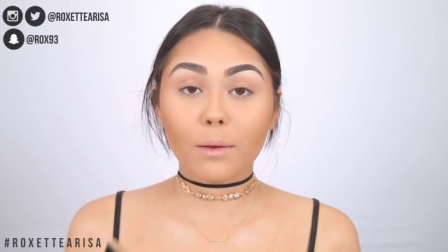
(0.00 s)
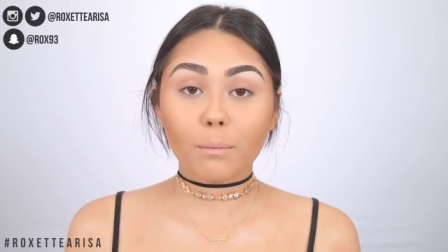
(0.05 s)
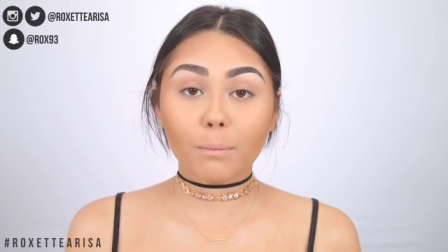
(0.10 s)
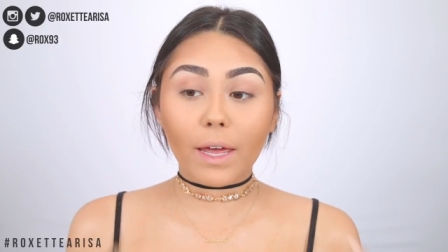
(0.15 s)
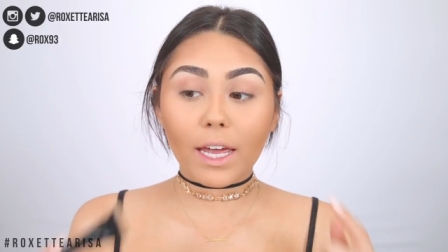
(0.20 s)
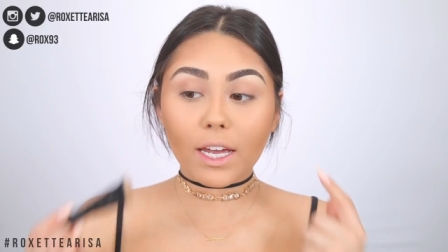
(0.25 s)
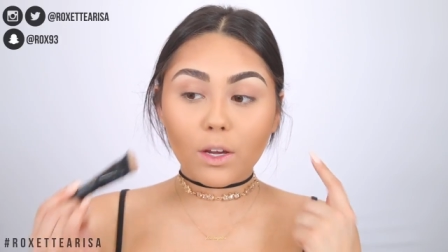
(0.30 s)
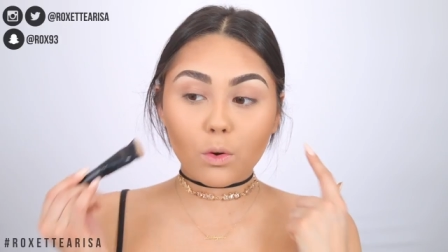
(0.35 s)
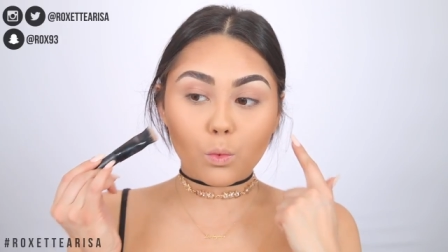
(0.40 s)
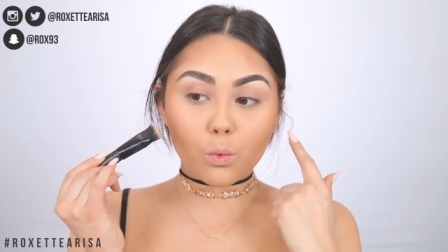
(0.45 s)
and
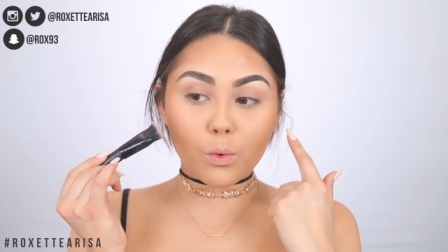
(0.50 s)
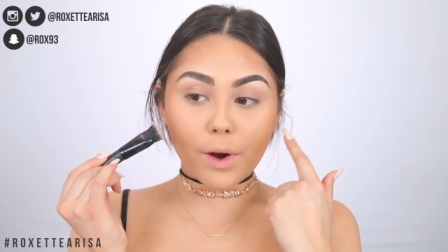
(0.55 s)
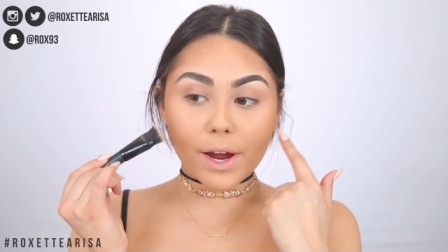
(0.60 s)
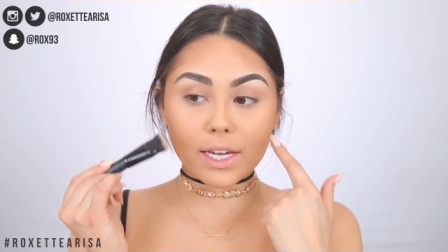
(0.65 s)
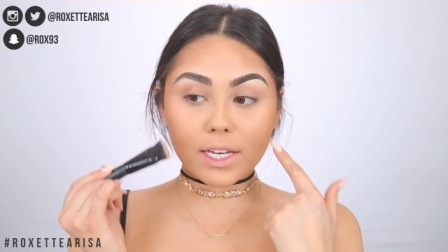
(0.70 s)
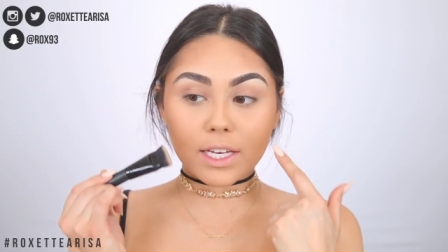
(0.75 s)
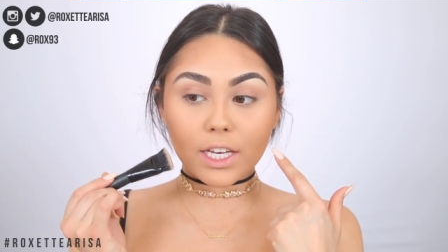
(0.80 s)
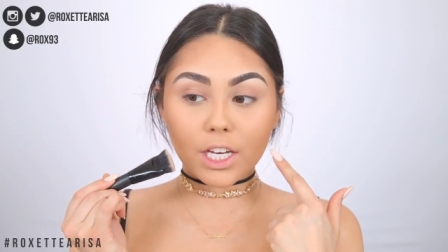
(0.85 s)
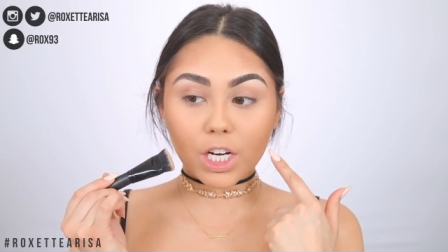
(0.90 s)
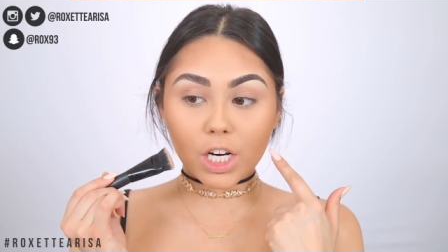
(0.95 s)
bake
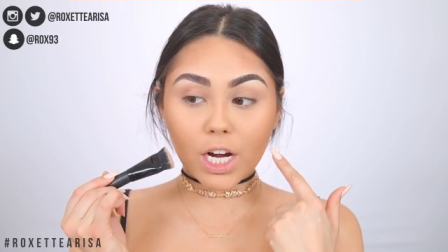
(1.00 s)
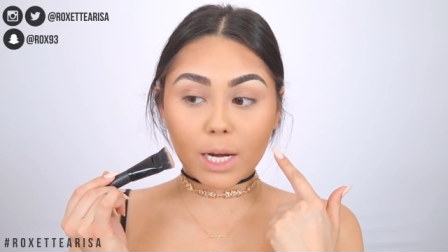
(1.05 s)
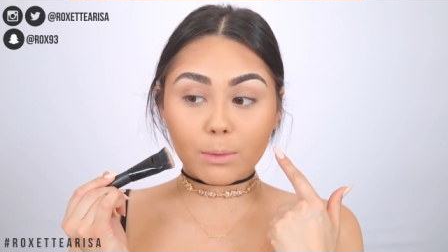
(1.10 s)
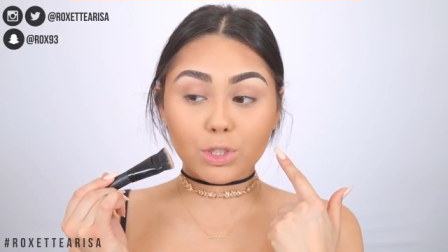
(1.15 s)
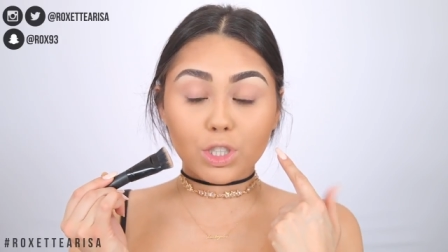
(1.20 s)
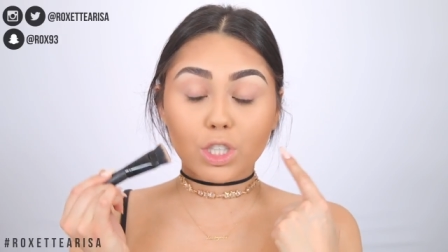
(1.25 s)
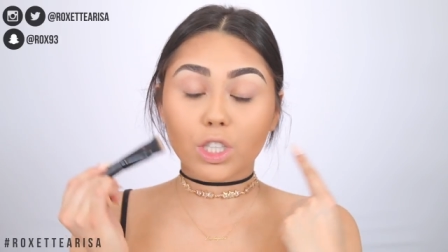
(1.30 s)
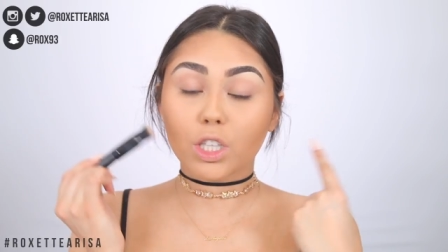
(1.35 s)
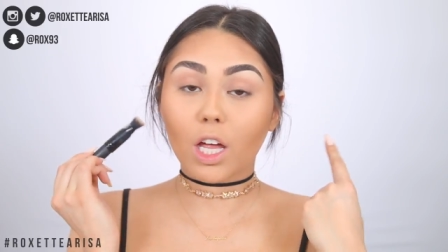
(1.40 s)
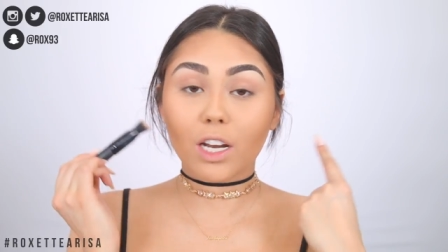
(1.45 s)
right here. I'm
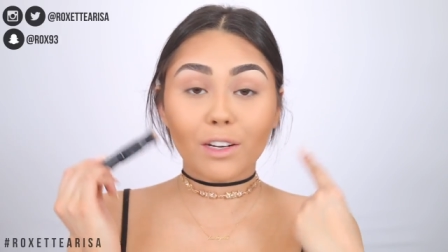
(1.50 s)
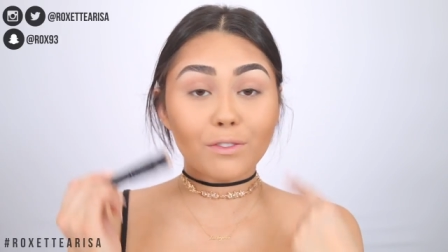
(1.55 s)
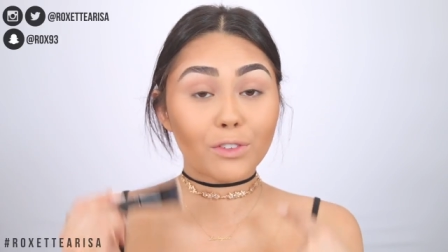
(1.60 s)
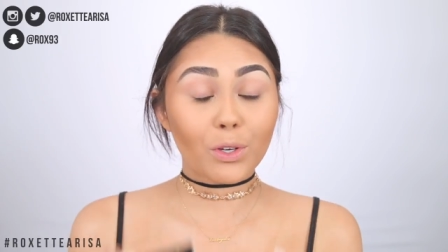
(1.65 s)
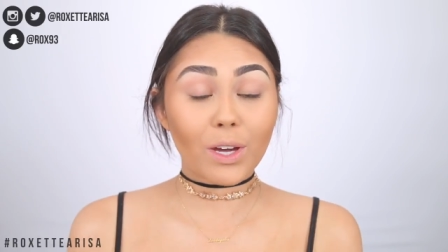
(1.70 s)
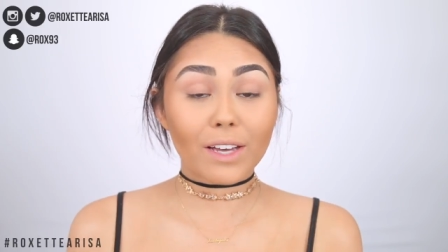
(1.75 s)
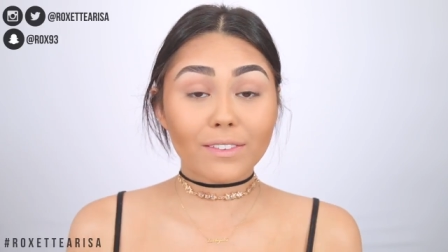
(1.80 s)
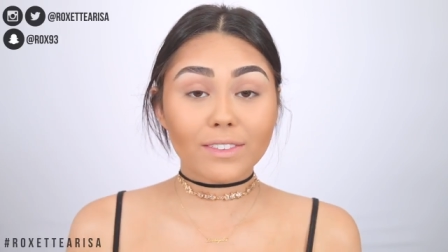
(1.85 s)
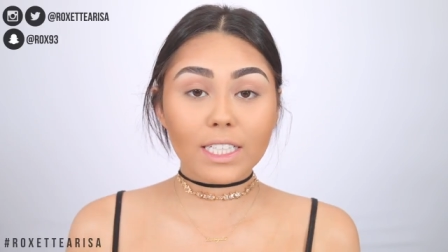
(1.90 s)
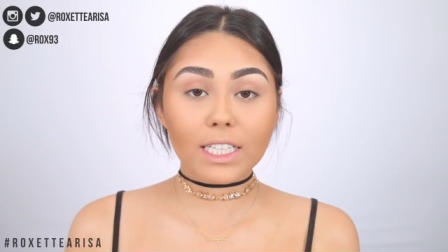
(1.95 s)
sure a lot of
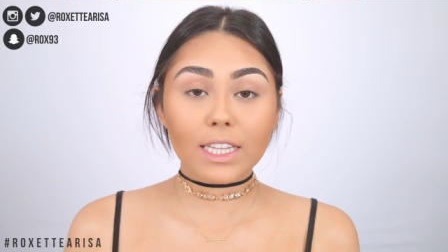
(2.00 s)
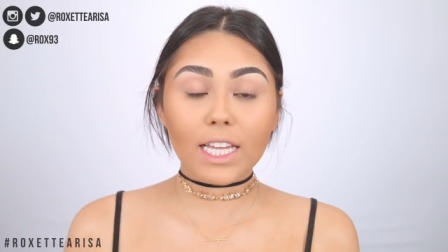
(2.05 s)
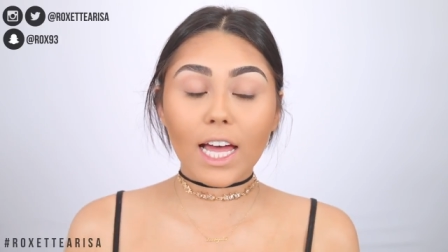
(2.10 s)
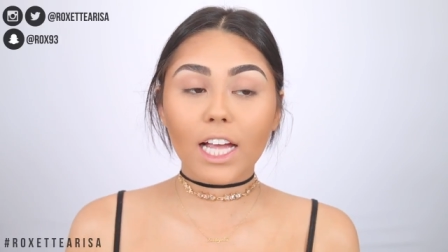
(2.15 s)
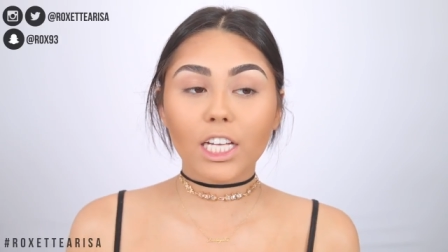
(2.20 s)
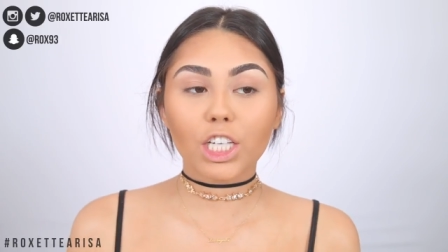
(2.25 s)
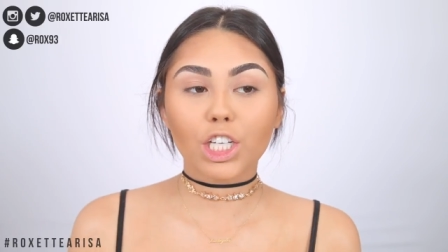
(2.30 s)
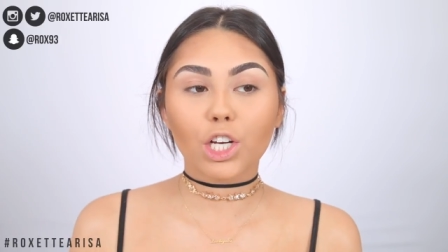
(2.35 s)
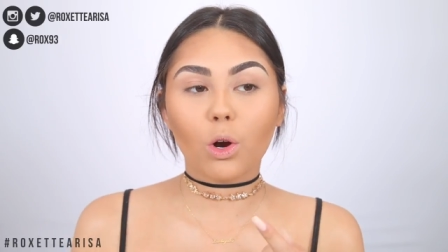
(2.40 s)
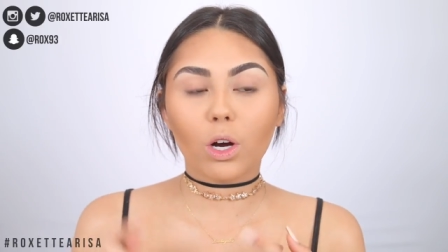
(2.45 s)
you have seen
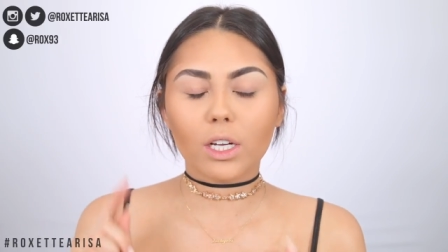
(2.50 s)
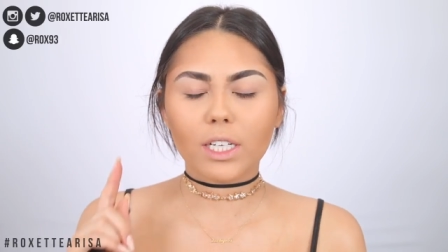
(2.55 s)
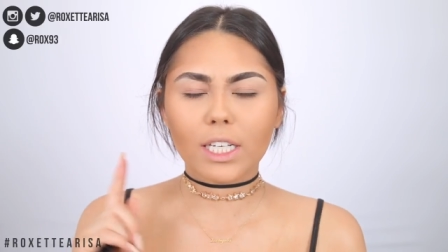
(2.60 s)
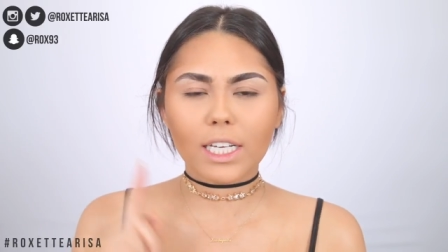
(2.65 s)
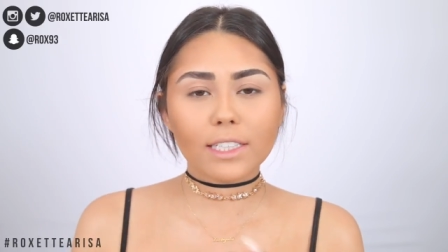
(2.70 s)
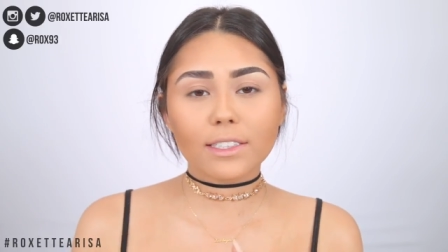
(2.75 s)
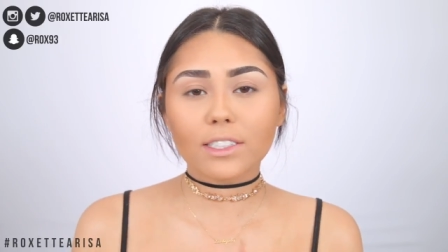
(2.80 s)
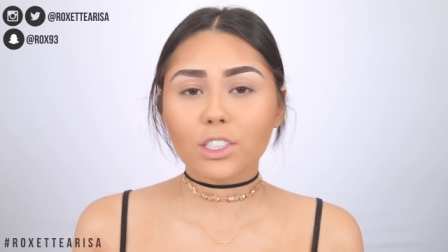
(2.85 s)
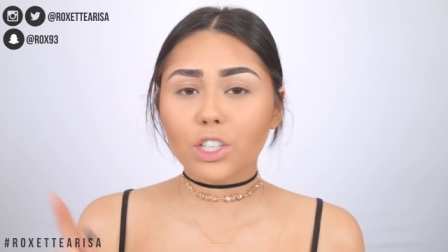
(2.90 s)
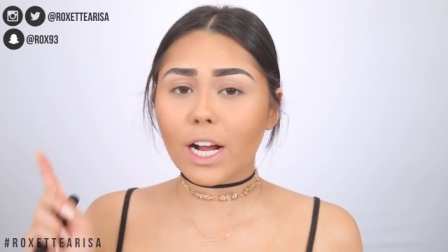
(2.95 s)
that, you know, on
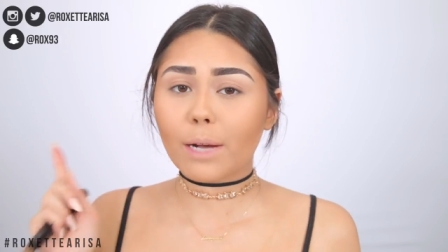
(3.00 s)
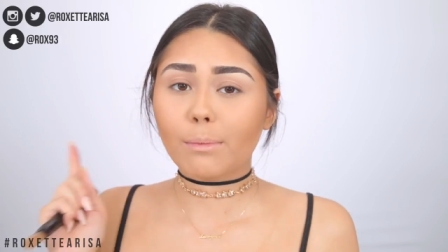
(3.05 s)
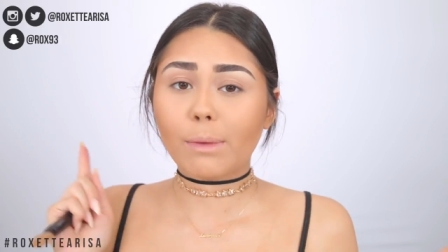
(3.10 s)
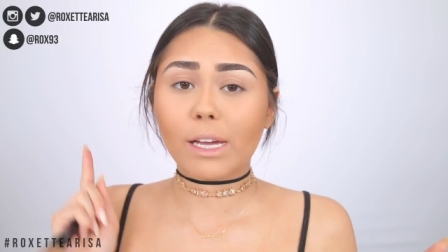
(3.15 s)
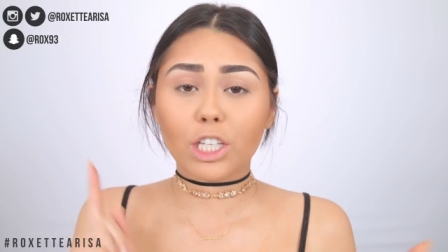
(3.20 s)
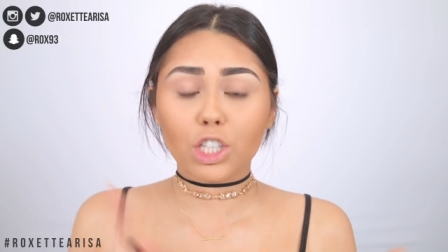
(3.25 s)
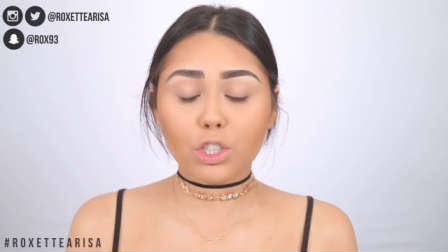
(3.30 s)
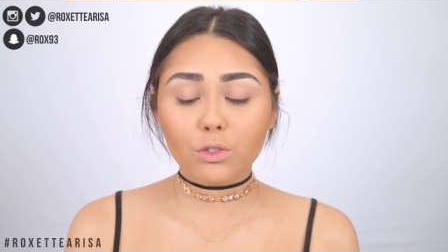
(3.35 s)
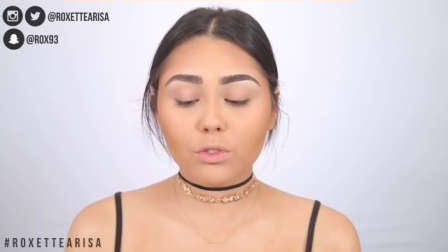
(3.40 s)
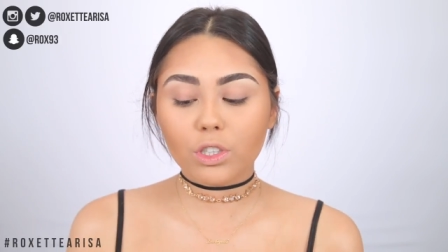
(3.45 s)
Instagram
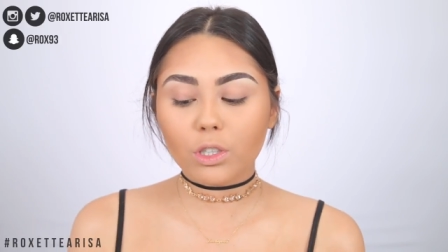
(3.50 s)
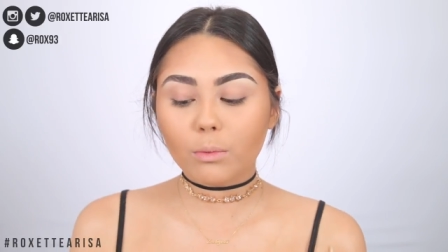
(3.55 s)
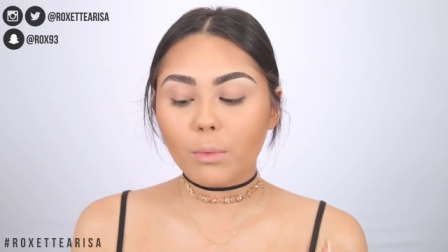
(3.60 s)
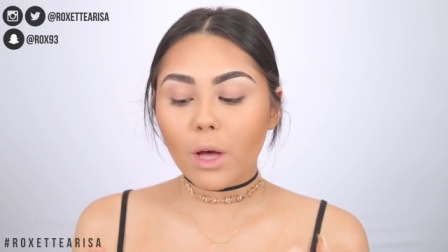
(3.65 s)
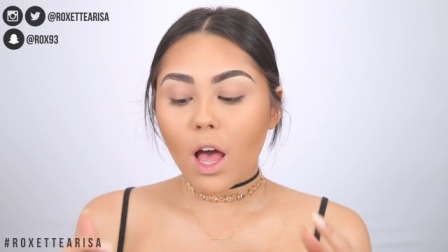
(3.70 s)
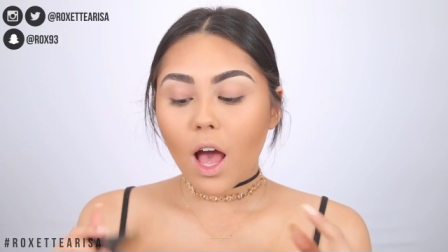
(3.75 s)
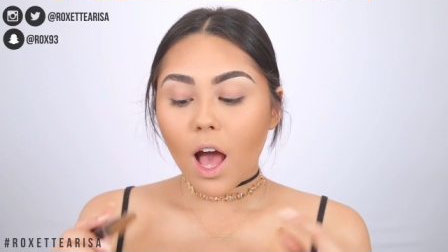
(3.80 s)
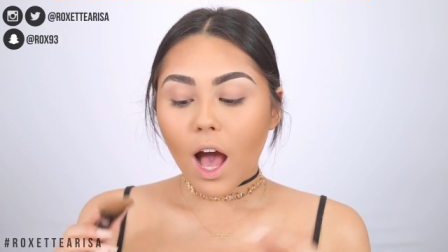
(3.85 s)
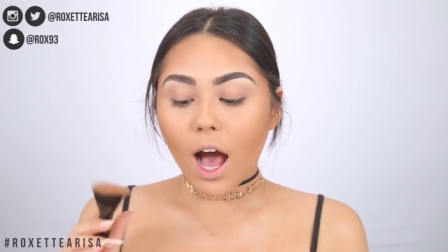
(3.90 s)
and YouTube.